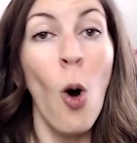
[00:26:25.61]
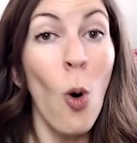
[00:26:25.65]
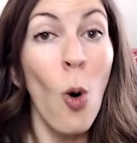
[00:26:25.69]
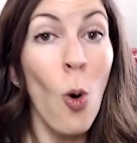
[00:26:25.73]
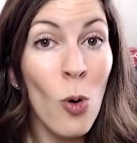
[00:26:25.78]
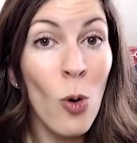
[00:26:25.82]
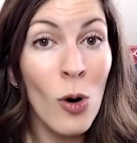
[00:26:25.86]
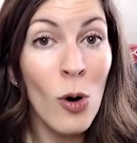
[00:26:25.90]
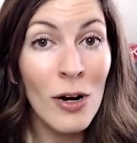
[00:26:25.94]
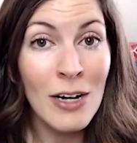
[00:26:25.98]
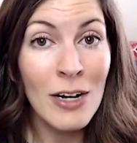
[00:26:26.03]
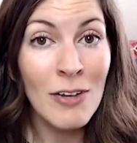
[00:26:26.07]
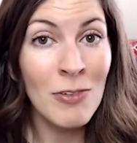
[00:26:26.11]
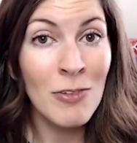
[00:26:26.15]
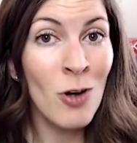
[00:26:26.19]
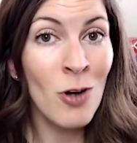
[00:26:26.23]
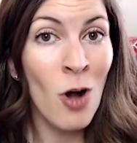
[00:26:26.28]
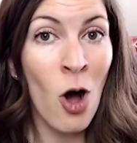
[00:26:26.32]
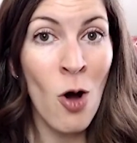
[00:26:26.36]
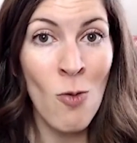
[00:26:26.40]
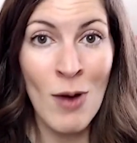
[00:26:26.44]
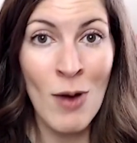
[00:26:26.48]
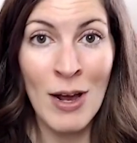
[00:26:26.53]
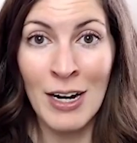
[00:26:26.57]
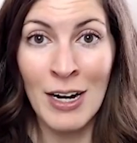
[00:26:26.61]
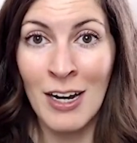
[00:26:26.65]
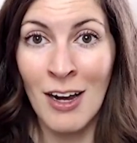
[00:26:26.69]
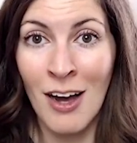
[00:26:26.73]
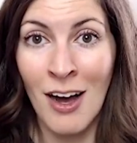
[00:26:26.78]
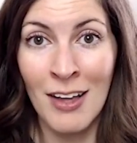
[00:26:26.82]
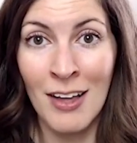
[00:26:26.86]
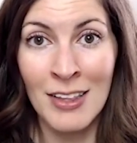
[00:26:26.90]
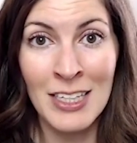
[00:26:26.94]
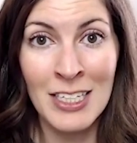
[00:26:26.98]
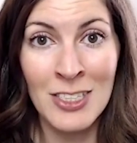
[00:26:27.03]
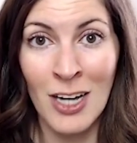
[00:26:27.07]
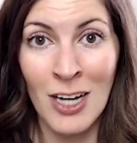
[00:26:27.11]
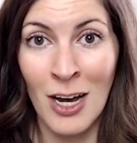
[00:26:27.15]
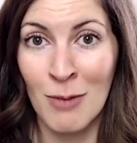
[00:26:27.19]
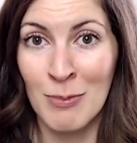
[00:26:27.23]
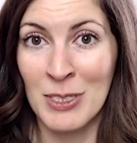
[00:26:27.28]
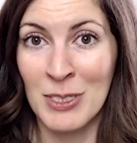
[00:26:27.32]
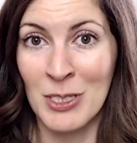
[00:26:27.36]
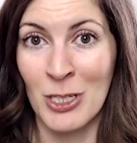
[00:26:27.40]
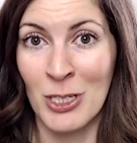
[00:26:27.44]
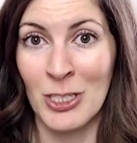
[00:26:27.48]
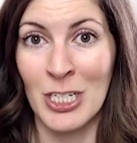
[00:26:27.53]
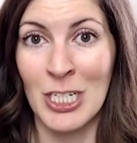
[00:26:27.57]
or if you're already on the job
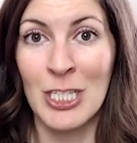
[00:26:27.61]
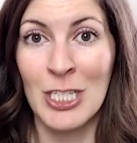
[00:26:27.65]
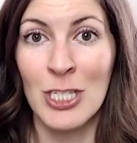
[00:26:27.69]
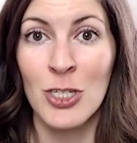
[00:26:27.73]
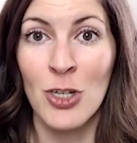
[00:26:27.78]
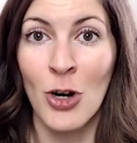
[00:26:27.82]
search and